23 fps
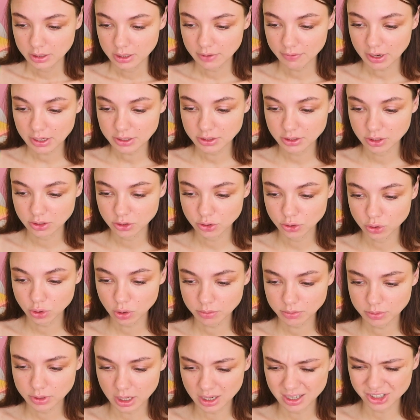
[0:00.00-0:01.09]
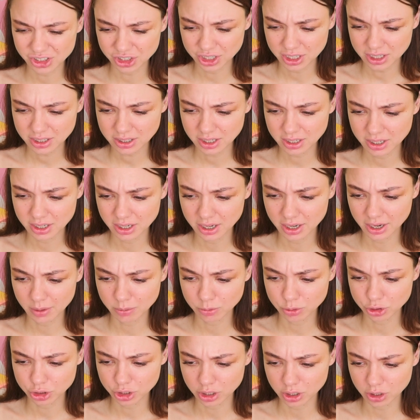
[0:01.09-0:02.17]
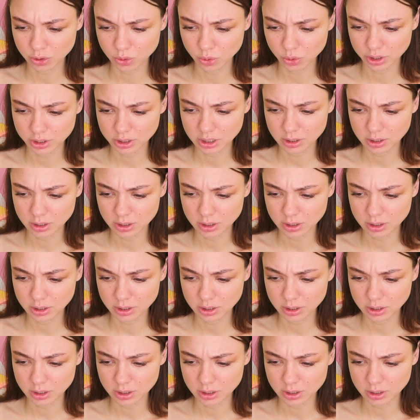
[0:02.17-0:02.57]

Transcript: Let's try it. Yeah, we have such creams